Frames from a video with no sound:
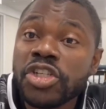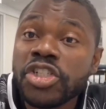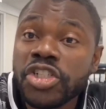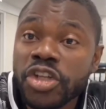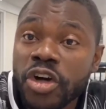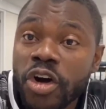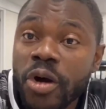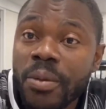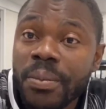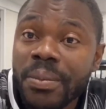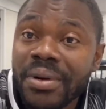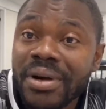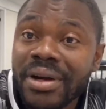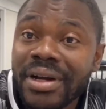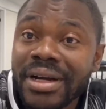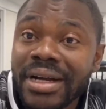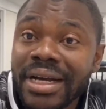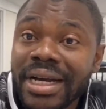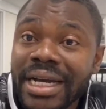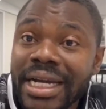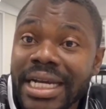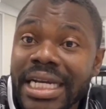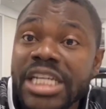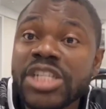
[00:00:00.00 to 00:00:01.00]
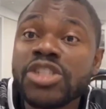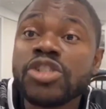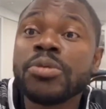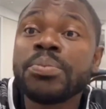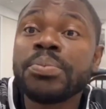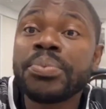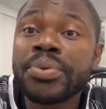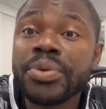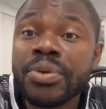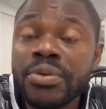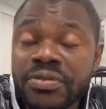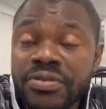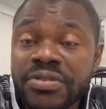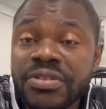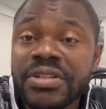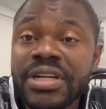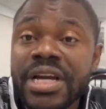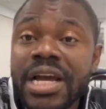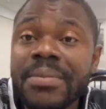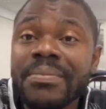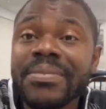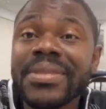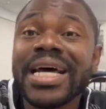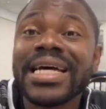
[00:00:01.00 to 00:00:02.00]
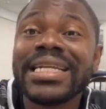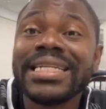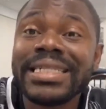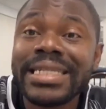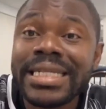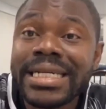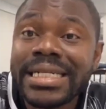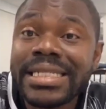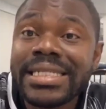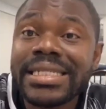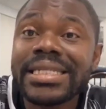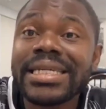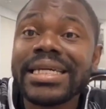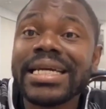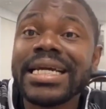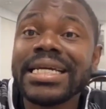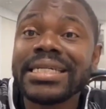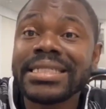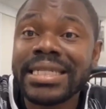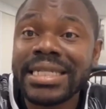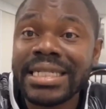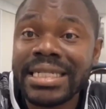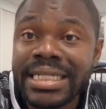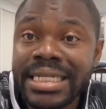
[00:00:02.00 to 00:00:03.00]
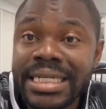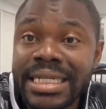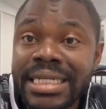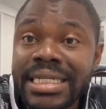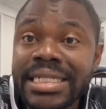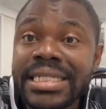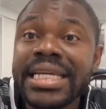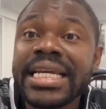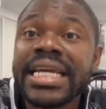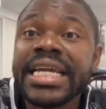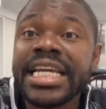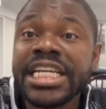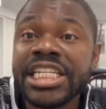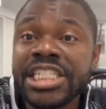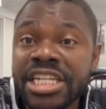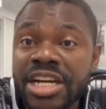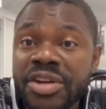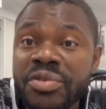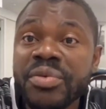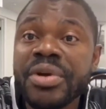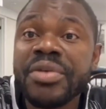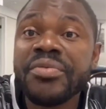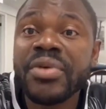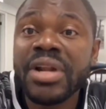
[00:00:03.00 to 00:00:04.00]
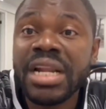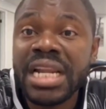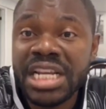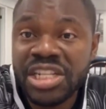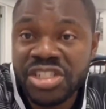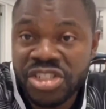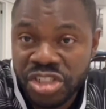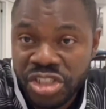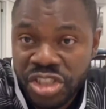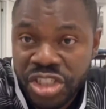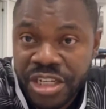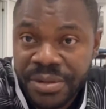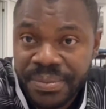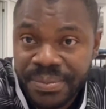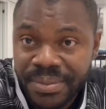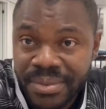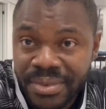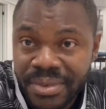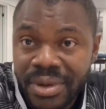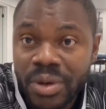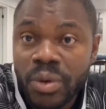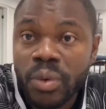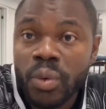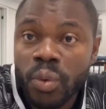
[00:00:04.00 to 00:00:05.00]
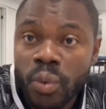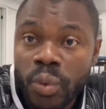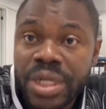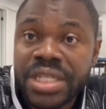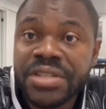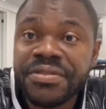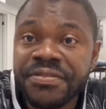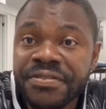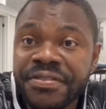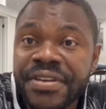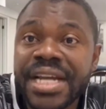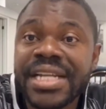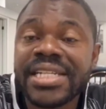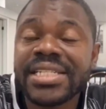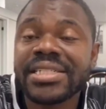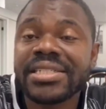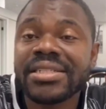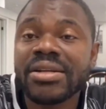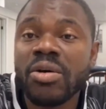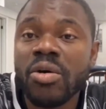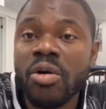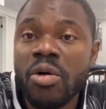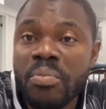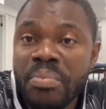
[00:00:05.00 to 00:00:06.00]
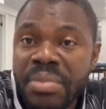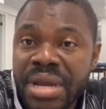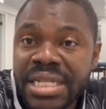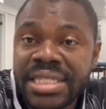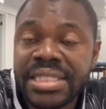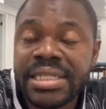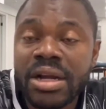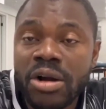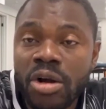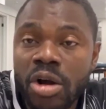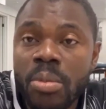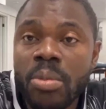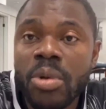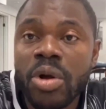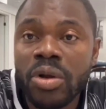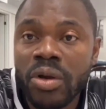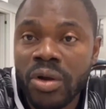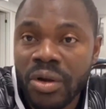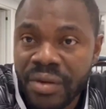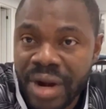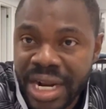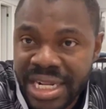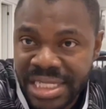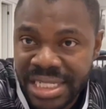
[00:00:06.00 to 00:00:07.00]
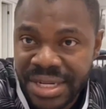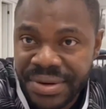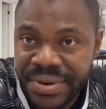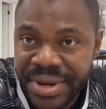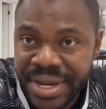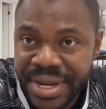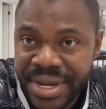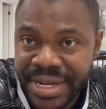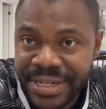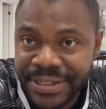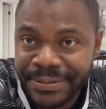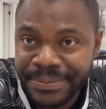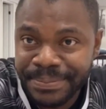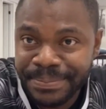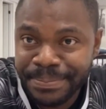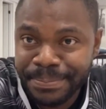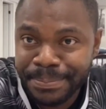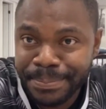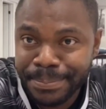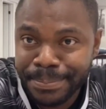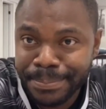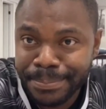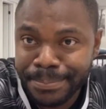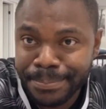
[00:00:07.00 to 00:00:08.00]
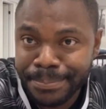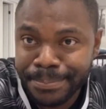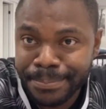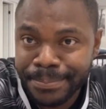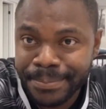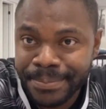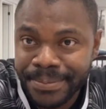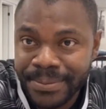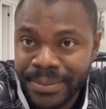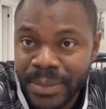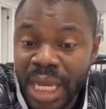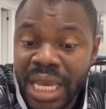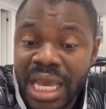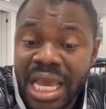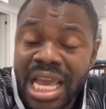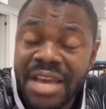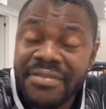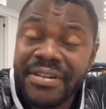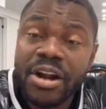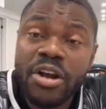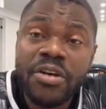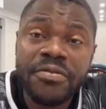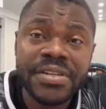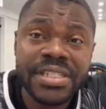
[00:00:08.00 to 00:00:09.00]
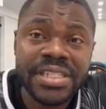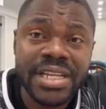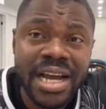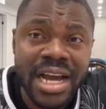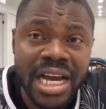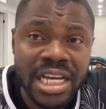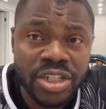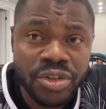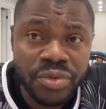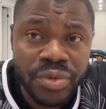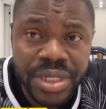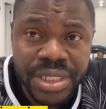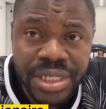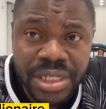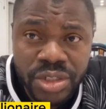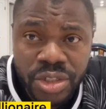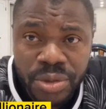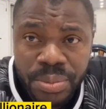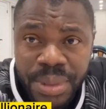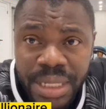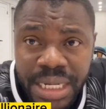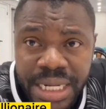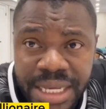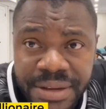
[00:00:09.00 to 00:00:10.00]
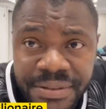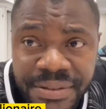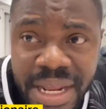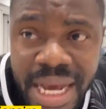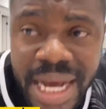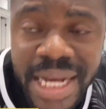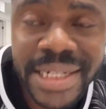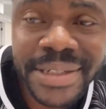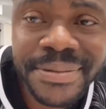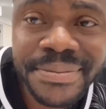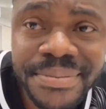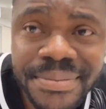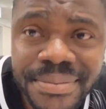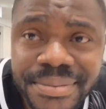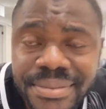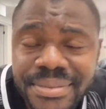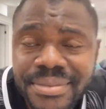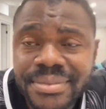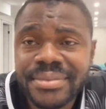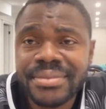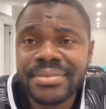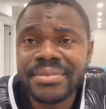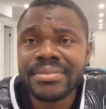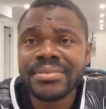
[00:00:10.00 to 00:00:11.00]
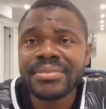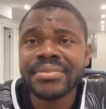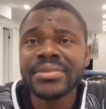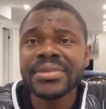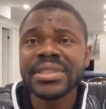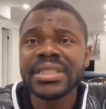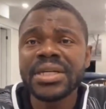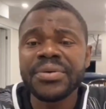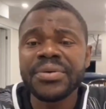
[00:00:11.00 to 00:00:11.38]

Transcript: is to prove to them that this is indeed a genuine relationship which fits or meets the common law criteria. If an officer has reason to believe that the relationship was